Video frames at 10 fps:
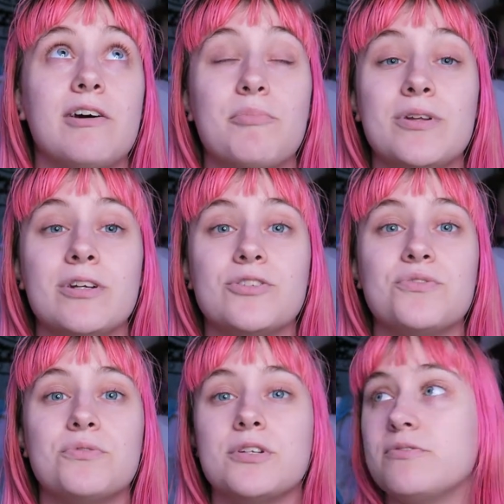I've been on
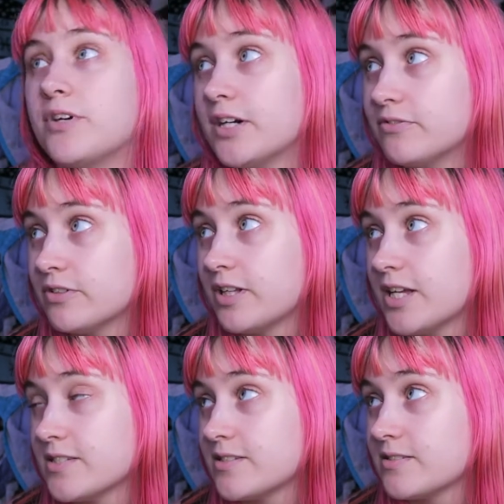25 for the
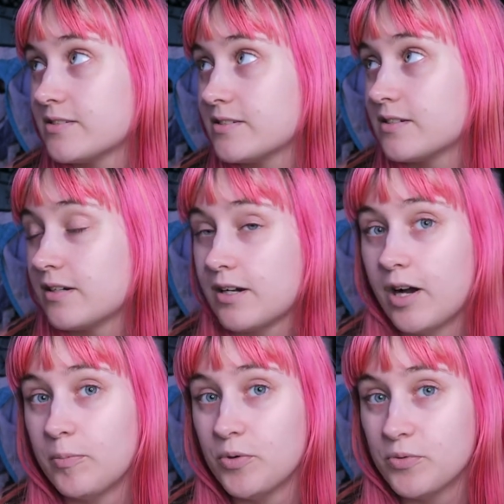last
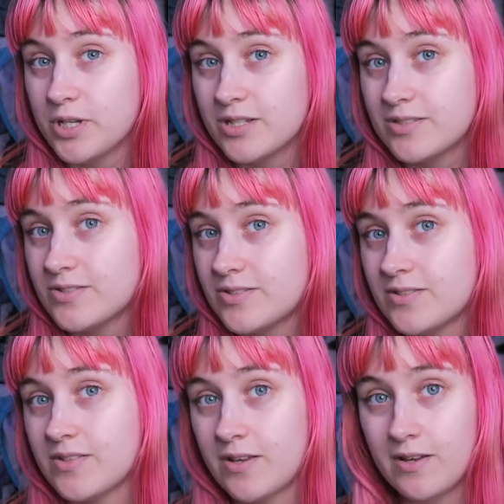couple
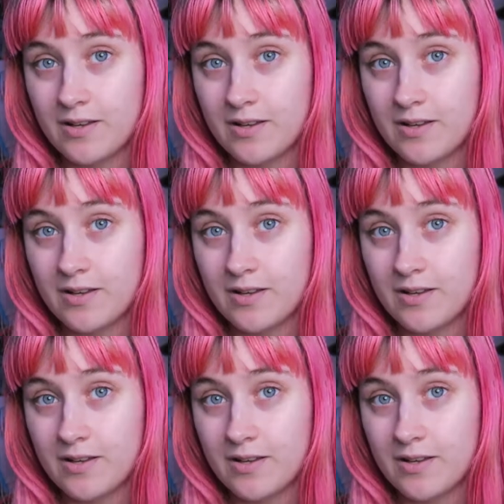weeks.